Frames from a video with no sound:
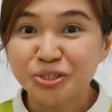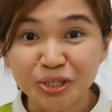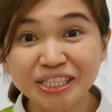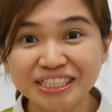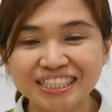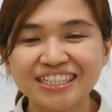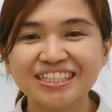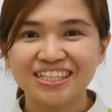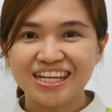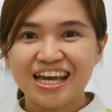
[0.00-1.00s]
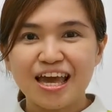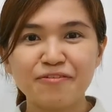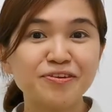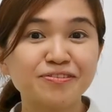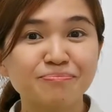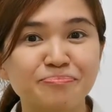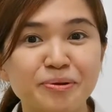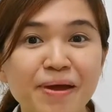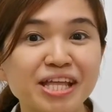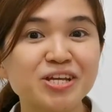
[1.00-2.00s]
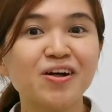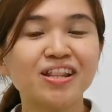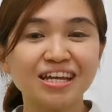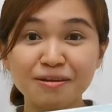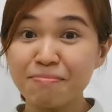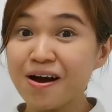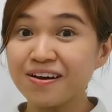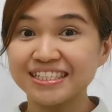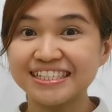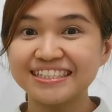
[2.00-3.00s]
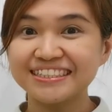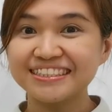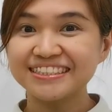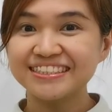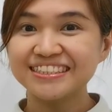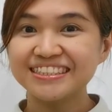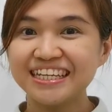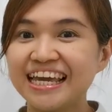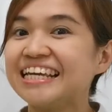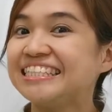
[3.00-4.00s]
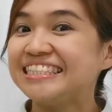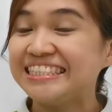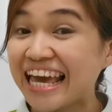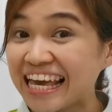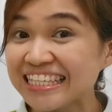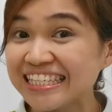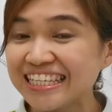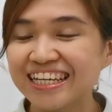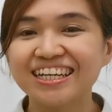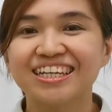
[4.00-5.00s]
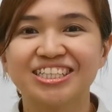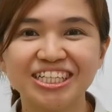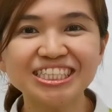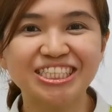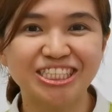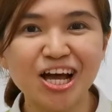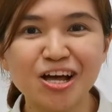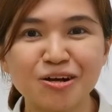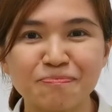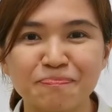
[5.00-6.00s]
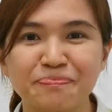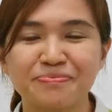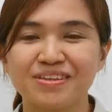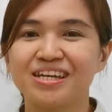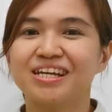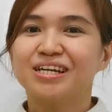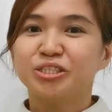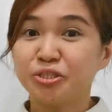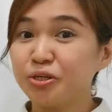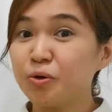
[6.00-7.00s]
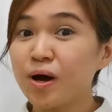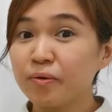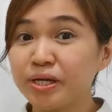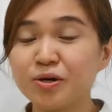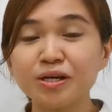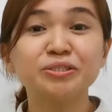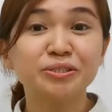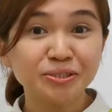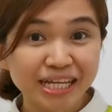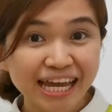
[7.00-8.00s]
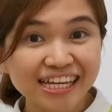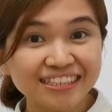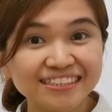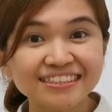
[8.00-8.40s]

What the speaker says: Good! Have you prepared your learning box? Yes? Good job! Do you know what we're going to do today?